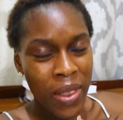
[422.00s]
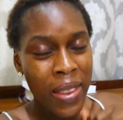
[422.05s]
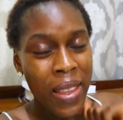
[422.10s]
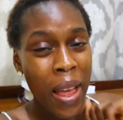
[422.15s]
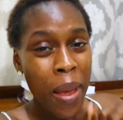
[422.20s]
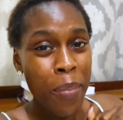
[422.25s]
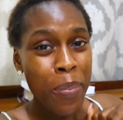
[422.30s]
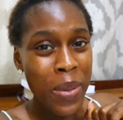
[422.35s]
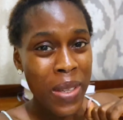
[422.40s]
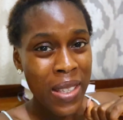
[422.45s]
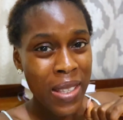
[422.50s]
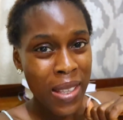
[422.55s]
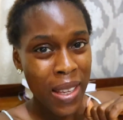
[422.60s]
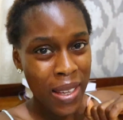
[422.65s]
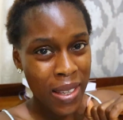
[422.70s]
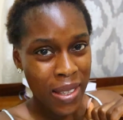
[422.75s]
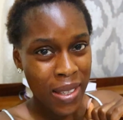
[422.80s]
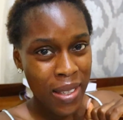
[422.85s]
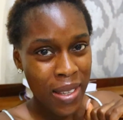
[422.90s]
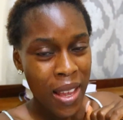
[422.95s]
That
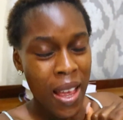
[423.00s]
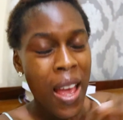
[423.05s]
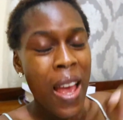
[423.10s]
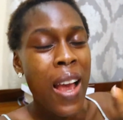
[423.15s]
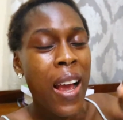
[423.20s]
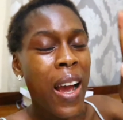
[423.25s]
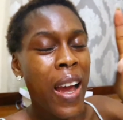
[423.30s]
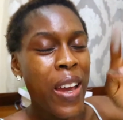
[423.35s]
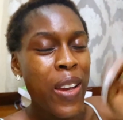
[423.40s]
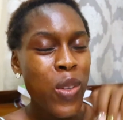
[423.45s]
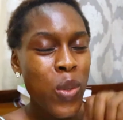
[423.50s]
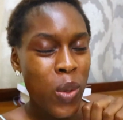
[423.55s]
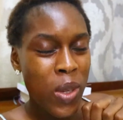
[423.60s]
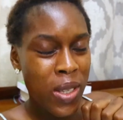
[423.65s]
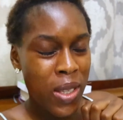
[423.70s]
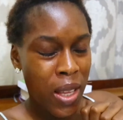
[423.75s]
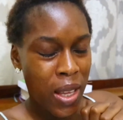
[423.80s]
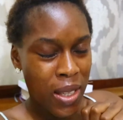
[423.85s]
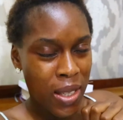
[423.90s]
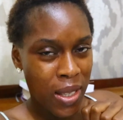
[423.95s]
business, can you
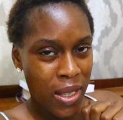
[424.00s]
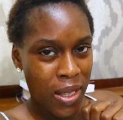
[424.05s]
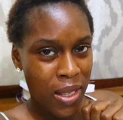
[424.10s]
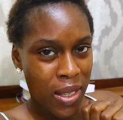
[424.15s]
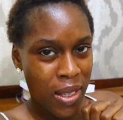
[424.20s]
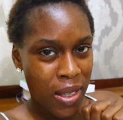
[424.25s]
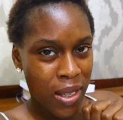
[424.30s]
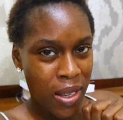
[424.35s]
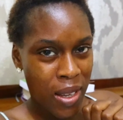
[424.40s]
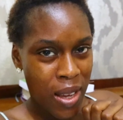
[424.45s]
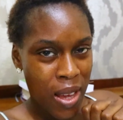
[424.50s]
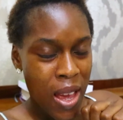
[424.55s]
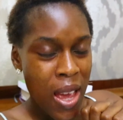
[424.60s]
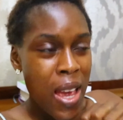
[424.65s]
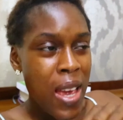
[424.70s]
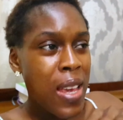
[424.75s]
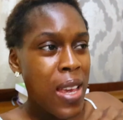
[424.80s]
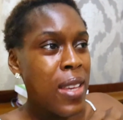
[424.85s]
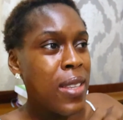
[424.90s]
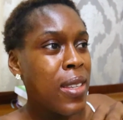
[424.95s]
just start it?
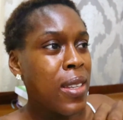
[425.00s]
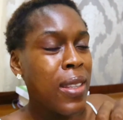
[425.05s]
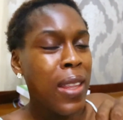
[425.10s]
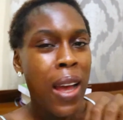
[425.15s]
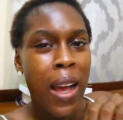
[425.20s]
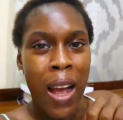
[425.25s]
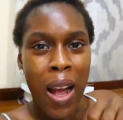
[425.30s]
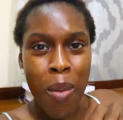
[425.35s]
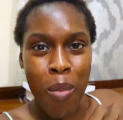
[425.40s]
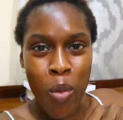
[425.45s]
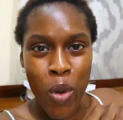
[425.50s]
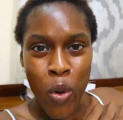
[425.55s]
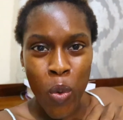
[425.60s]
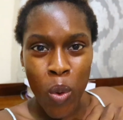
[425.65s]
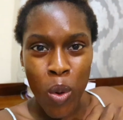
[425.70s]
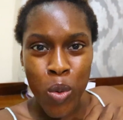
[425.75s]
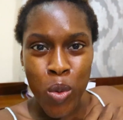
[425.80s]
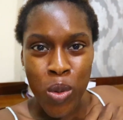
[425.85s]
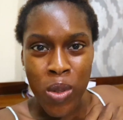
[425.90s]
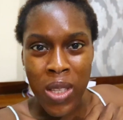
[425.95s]
Is it a camo you
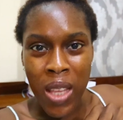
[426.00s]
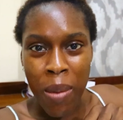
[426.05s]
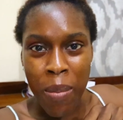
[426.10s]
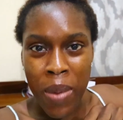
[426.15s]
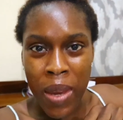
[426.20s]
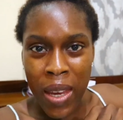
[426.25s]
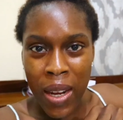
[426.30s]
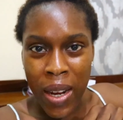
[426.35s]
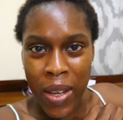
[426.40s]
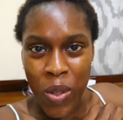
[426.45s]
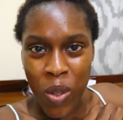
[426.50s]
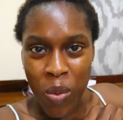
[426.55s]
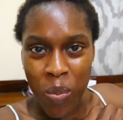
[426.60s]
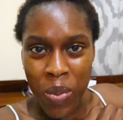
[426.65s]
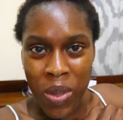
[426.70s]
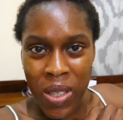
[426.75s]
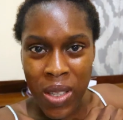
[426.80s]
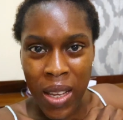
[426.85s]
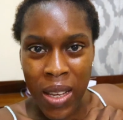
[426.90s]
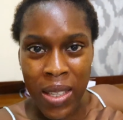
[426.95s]
want to start making as your
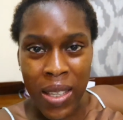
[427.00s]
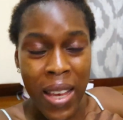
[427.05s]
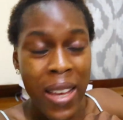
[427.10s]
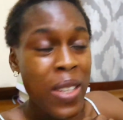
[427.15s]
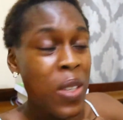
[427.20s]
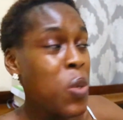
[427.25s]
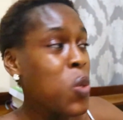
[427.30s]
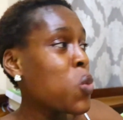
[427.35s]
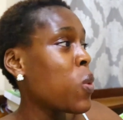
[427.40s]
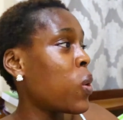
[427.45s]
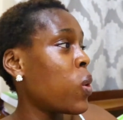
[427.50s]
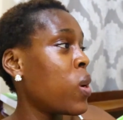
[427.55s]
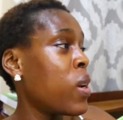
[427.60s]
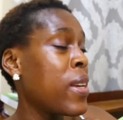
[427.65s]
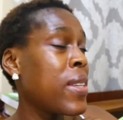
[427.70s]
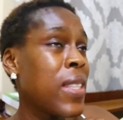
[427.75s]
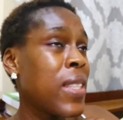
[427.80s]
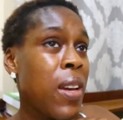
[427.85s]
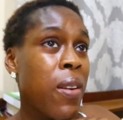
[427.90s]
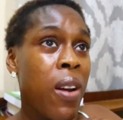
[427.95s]
business? There is this woman
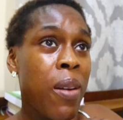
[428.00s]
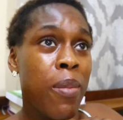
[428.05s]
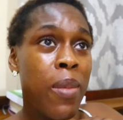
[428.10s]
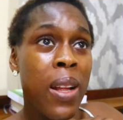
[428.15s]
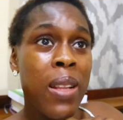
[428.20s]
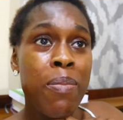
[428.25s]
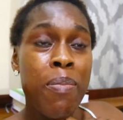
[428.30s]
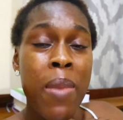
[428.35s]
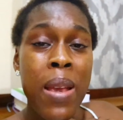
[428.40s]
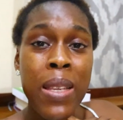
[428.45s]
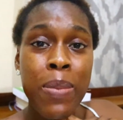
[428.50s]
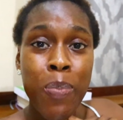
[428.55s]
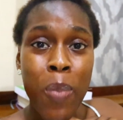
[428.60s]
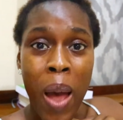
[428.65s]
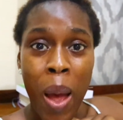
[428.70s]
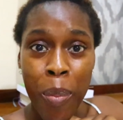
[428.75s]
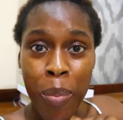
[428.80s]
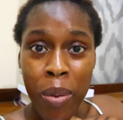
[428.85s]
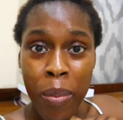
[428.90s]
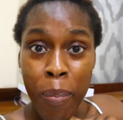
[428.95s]
on Instagram that makes
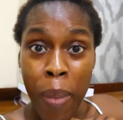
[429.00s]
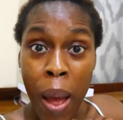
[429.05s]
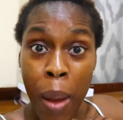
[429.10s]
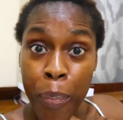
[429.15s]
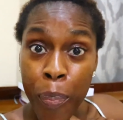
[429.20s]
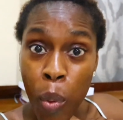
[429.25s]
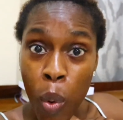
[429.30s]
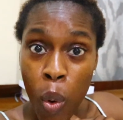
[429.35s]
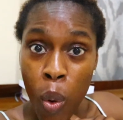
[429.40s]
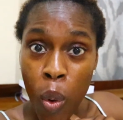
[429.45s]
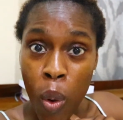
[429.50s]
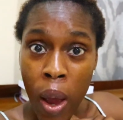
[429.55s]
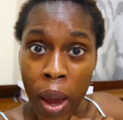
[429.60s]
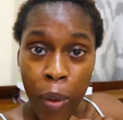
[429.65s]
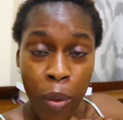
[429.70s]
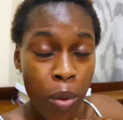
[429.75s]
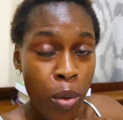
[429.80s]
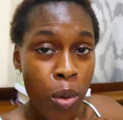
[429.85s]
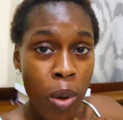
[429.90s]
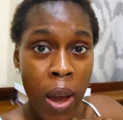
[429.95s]
pap. Papo,
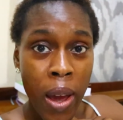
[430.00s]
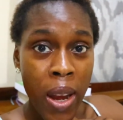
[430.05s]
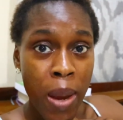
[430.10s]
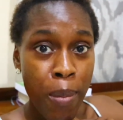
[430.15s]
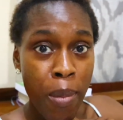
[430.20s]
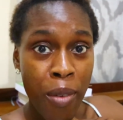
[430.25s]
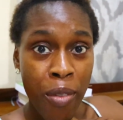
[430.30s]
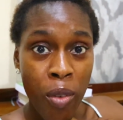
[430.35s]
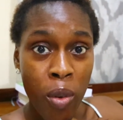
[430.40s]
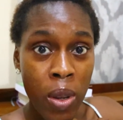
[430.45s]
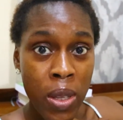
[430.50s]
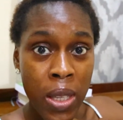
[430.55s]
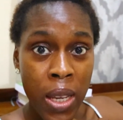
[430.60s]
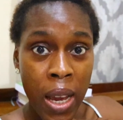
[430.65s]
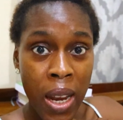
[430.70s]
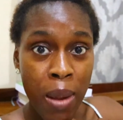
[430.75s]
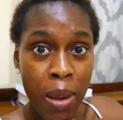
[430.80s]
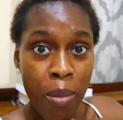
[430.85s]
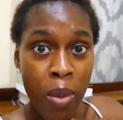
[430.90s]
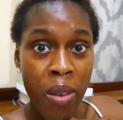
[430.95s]
I don't know her name, I forgot
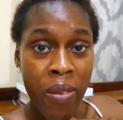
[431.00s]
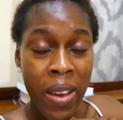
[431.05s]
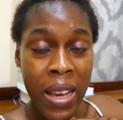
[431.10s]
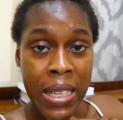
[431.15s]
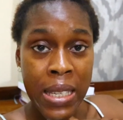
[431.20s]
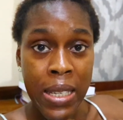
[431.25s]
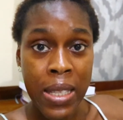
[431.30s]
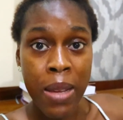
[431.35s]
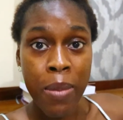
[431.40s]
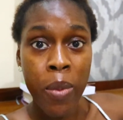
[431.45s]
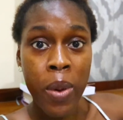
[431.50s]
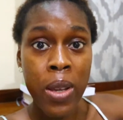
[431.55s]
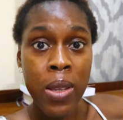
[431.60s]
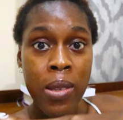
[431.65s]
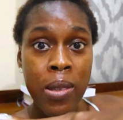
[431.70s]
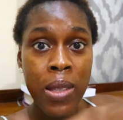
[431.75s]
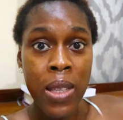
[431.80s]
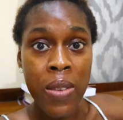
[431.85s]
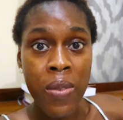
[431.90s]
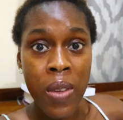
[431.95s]
her name, but if I see it, I'm going
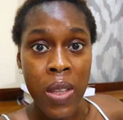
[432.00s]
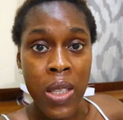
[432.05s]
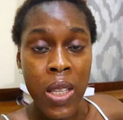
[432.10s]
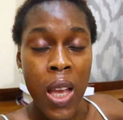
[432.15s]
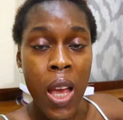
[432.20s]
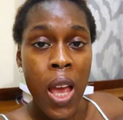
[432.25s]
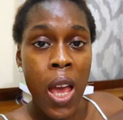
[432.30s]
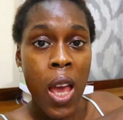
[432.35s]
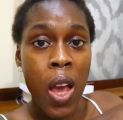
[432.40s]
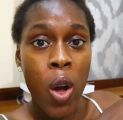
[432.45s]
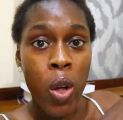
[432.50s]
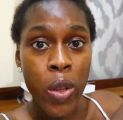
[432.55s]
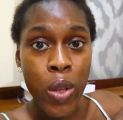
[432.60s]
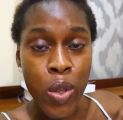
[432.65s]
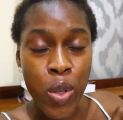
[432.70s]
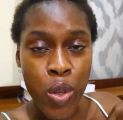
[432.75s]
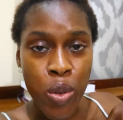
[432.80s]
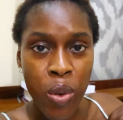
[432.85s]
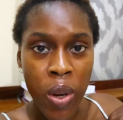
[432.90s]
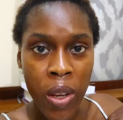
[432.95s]
to leave it on
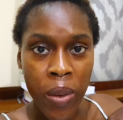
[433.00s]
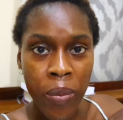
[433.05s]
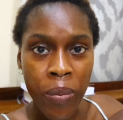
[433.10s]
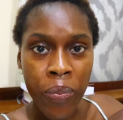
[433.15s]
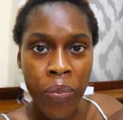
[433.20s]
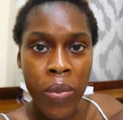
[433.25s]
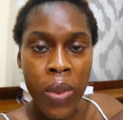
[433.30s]
the screen.